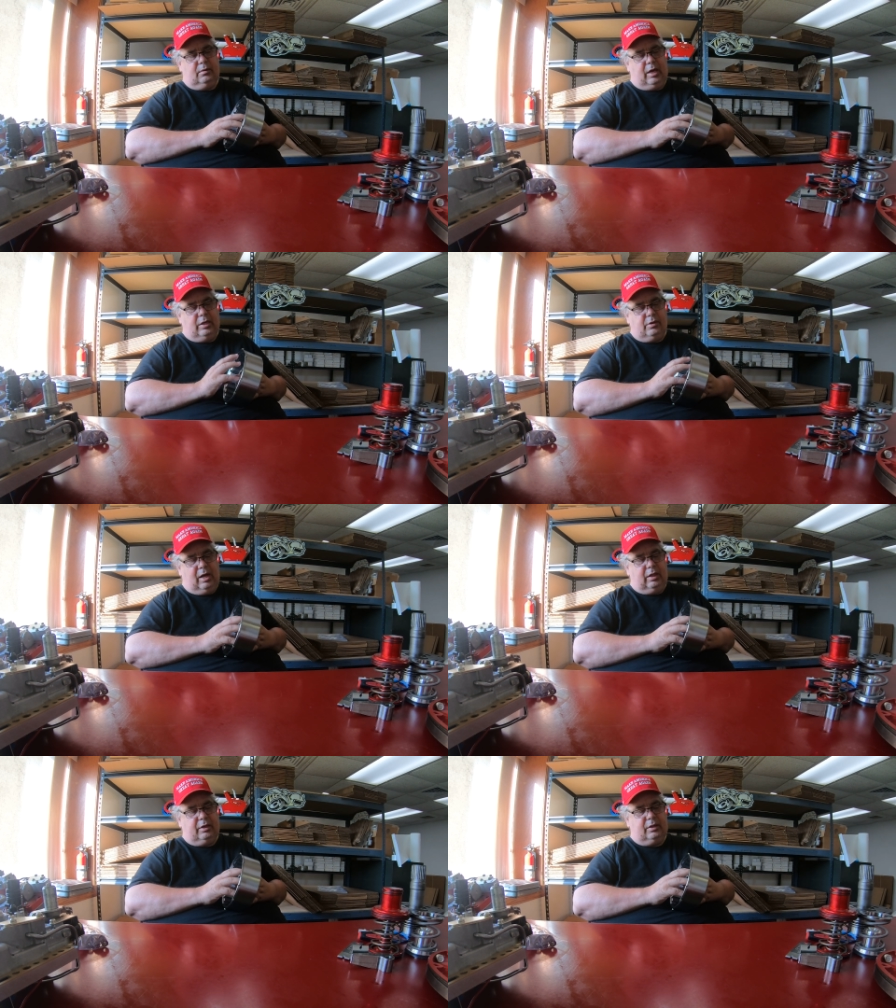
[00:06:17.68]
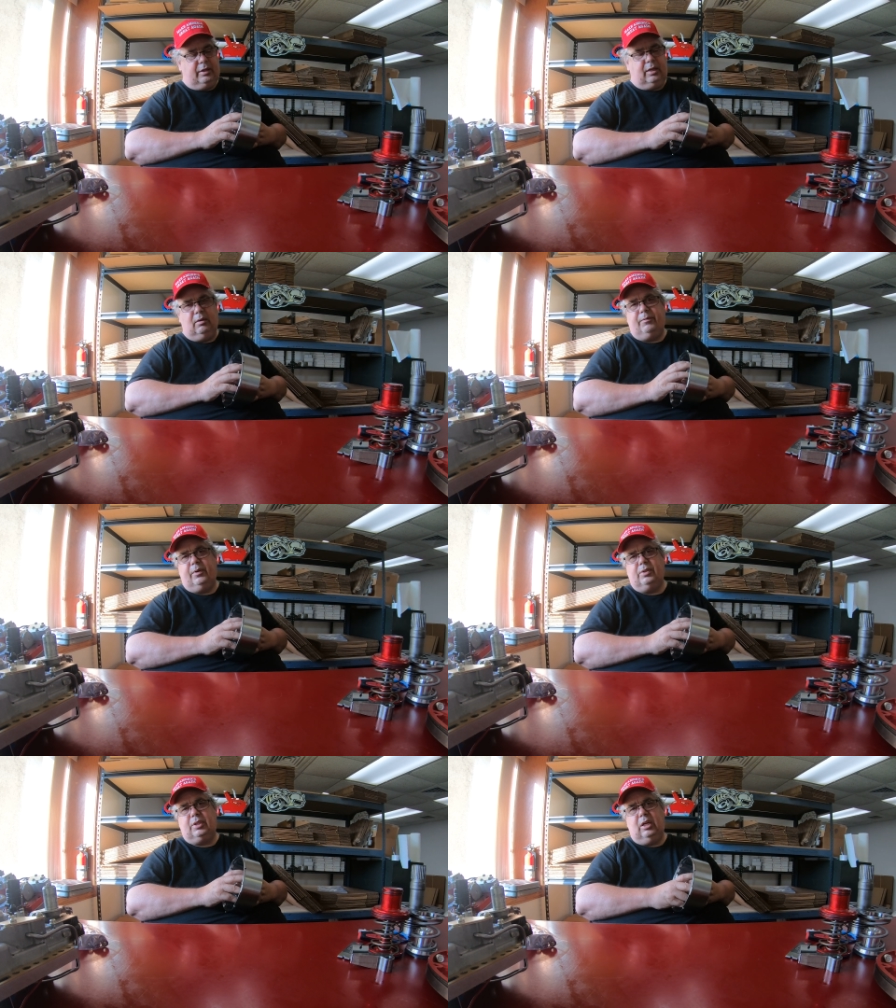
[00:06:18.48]
hydraulically in
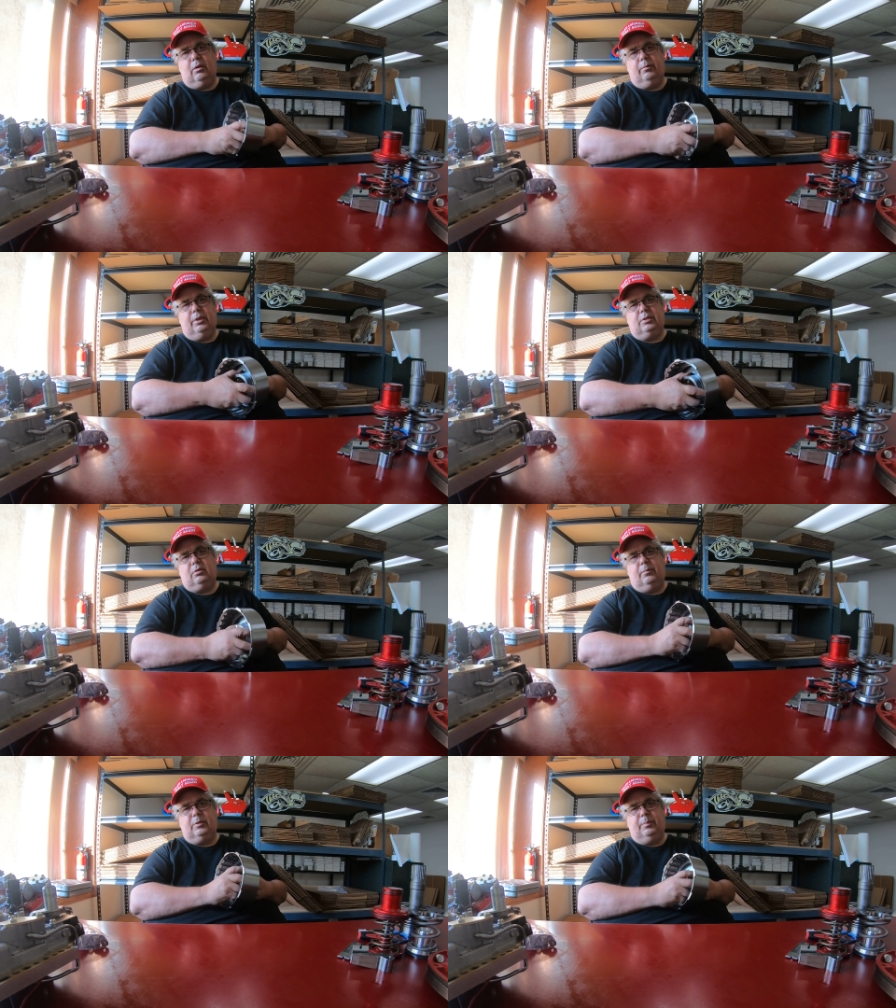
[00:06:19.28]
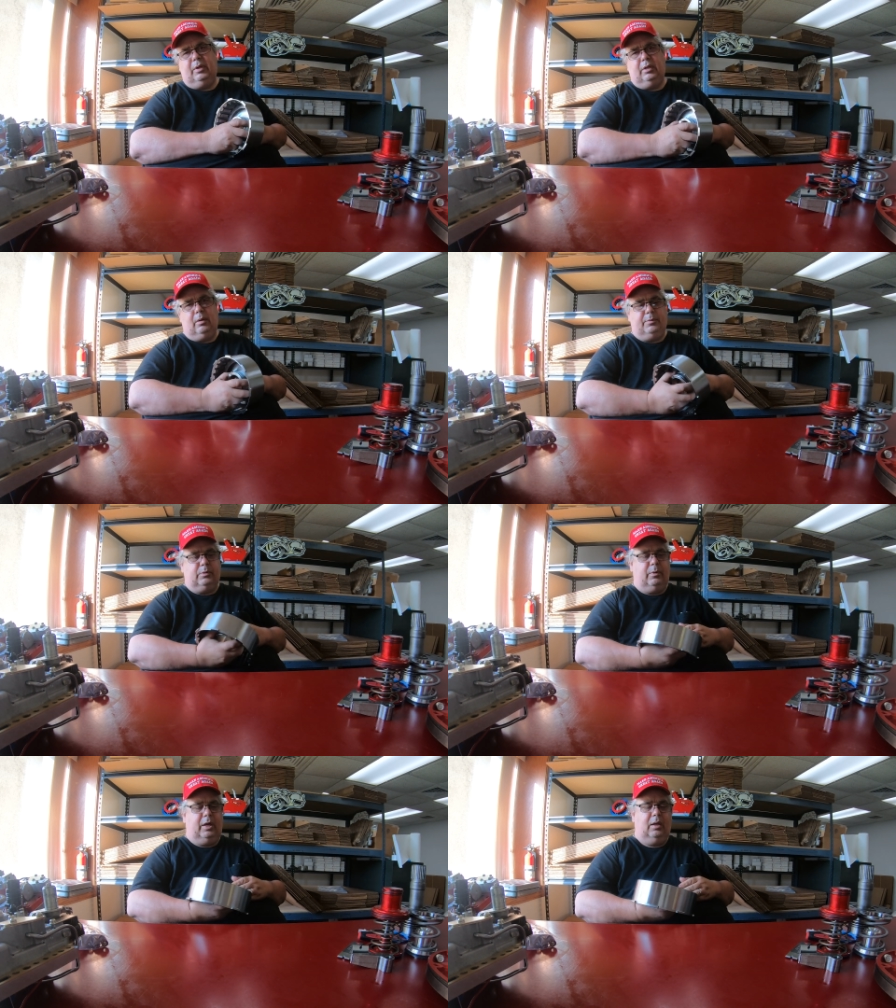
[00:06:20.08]
first gear when this drum's spinning the
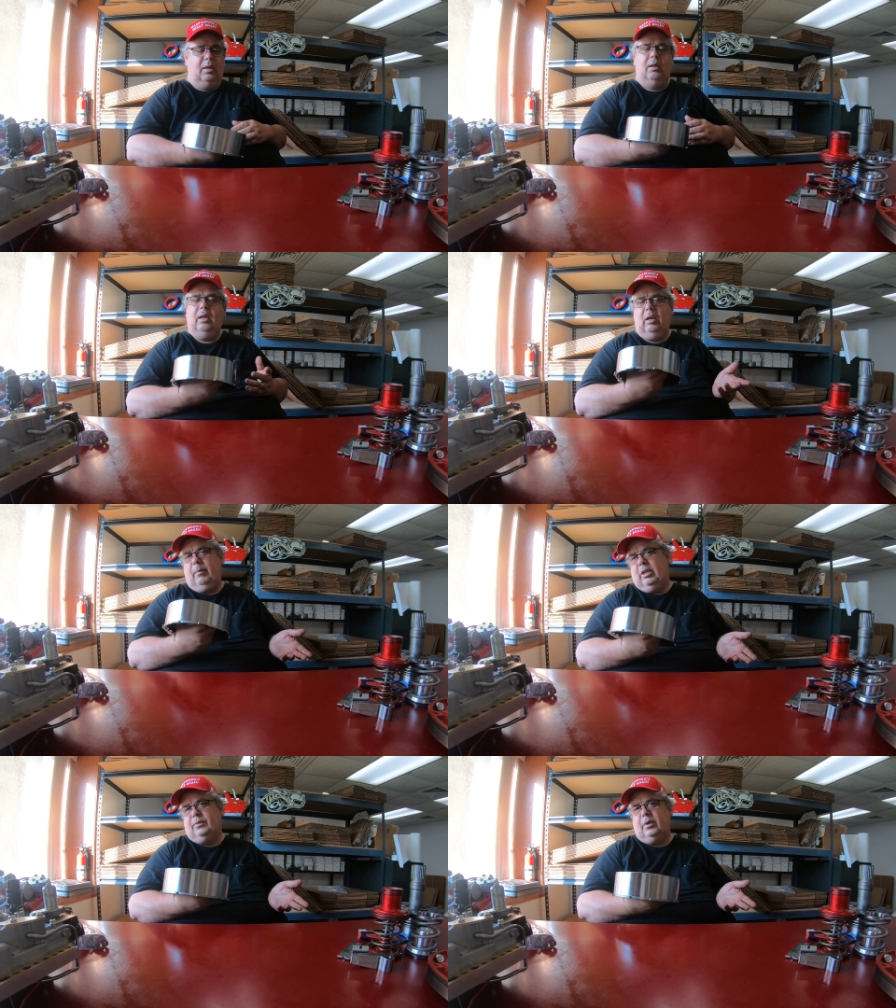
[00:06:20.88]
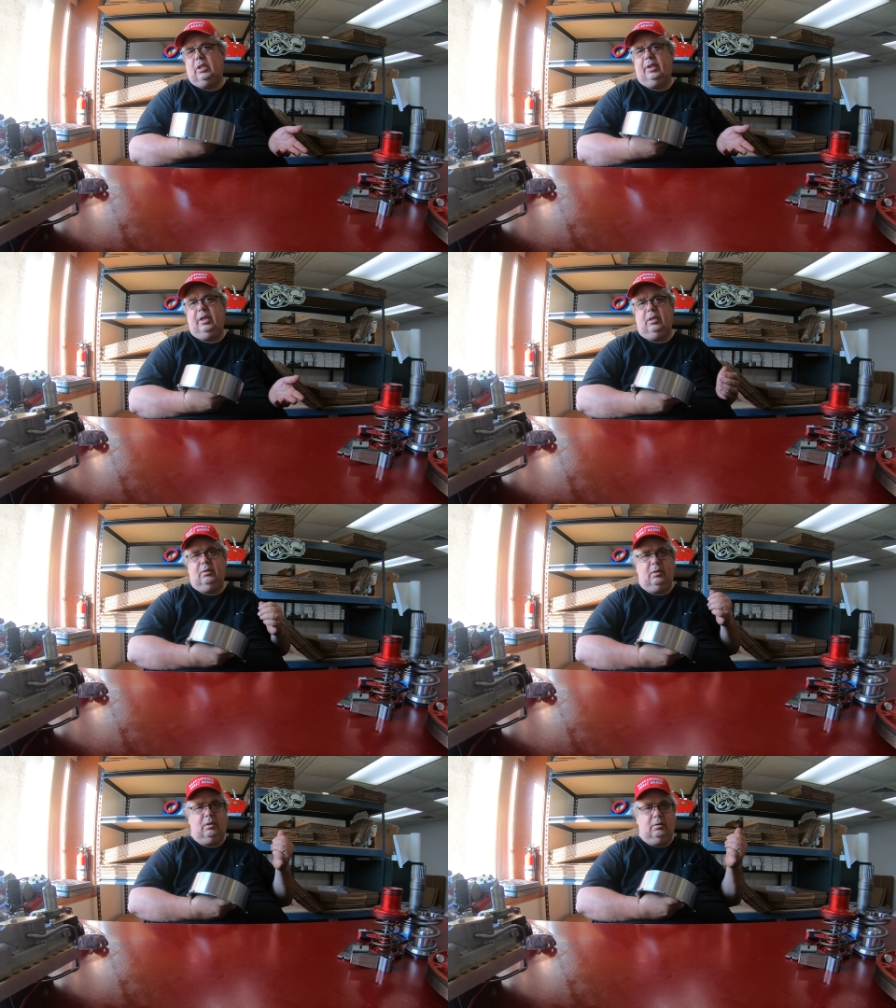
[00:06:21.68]
opposite way. And it makes for a
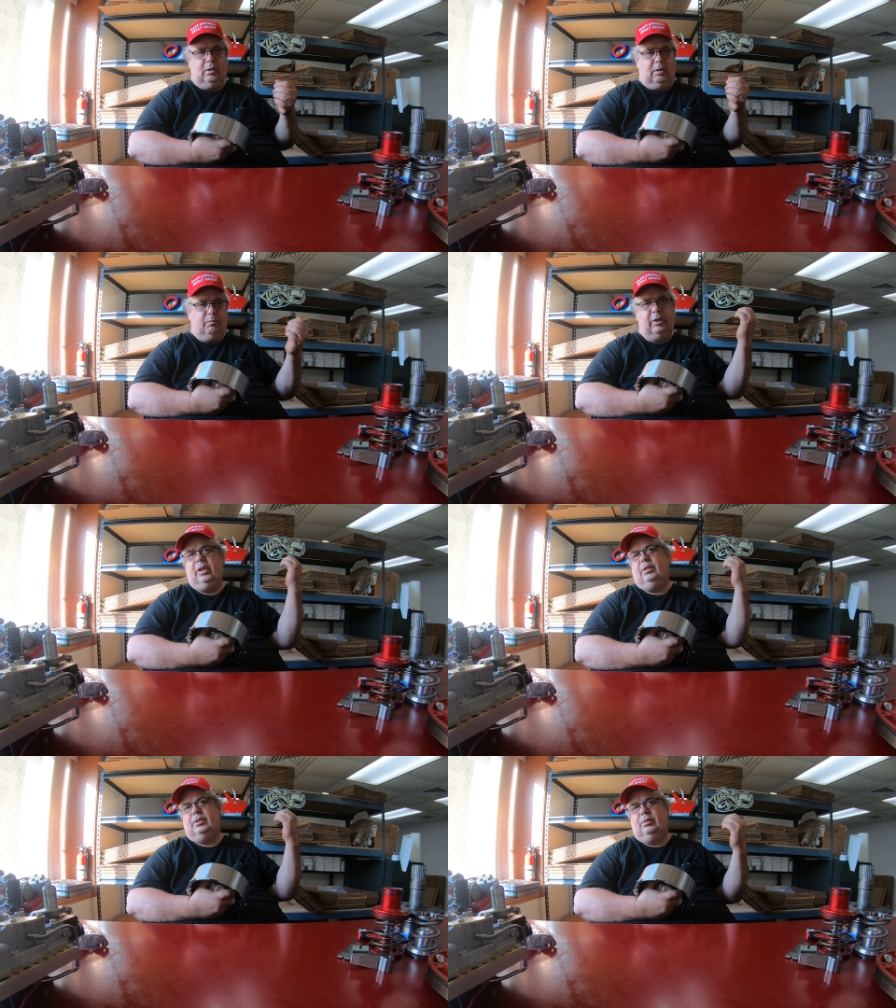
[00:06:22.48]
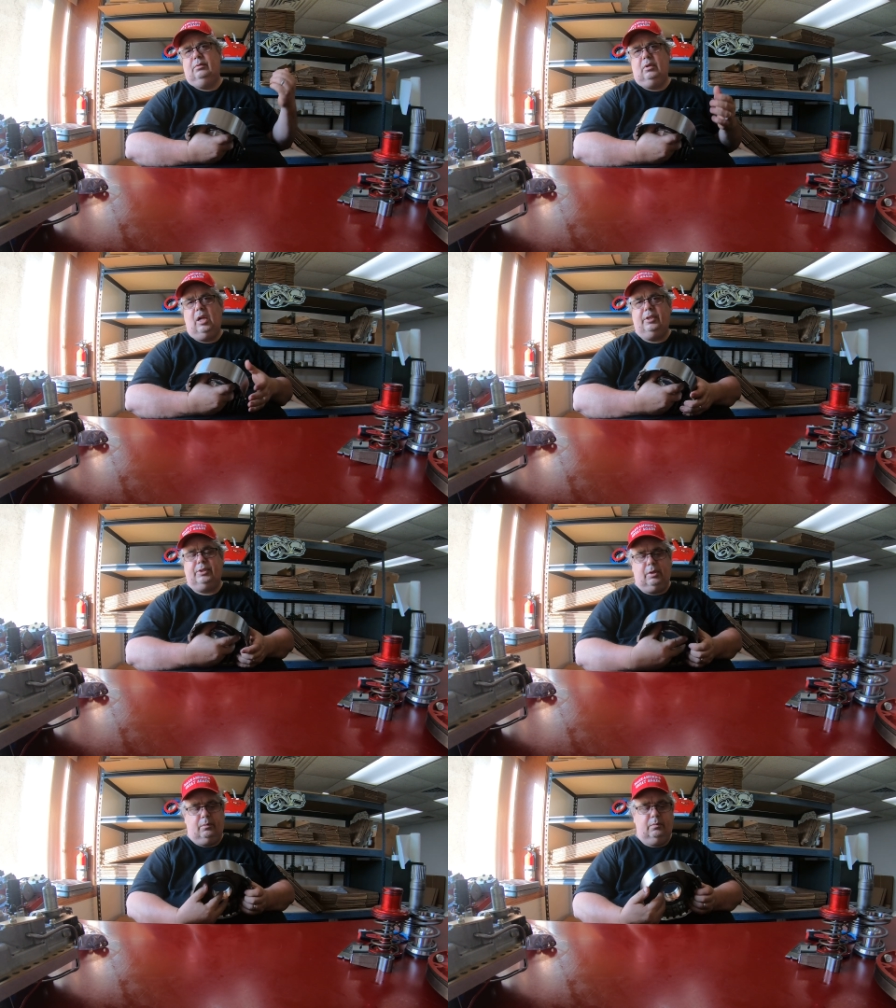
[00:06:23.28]
clean release
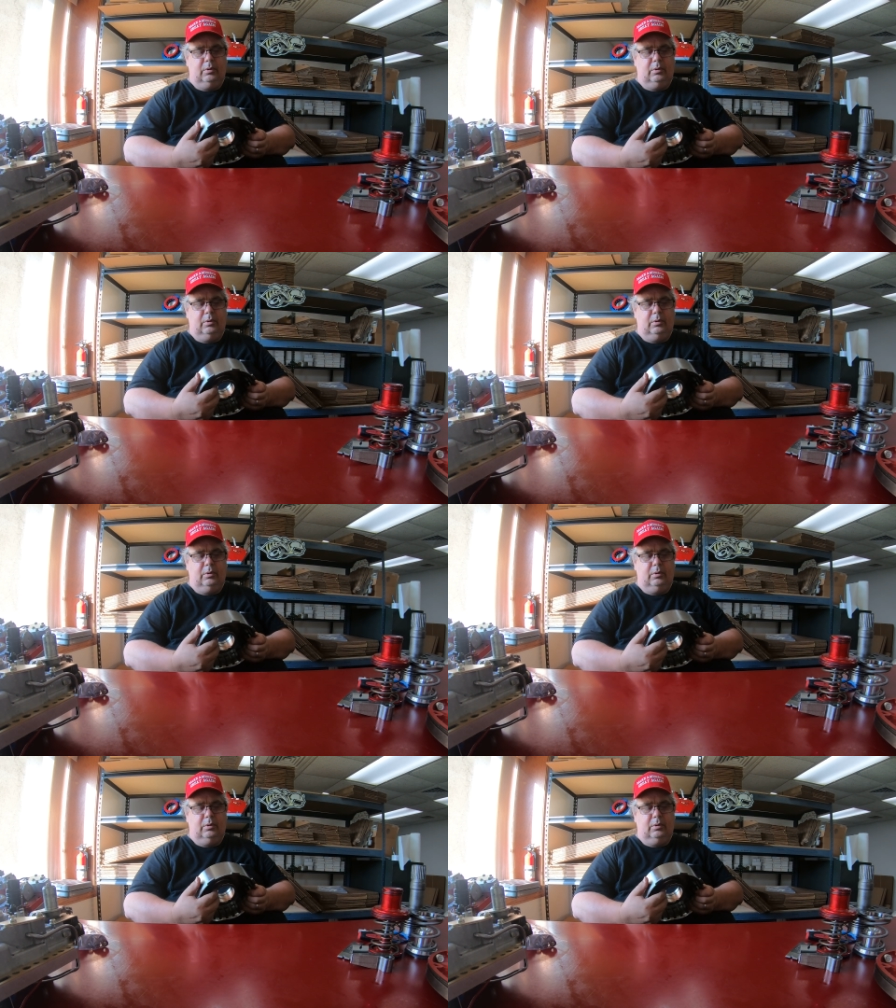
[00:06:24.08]
also.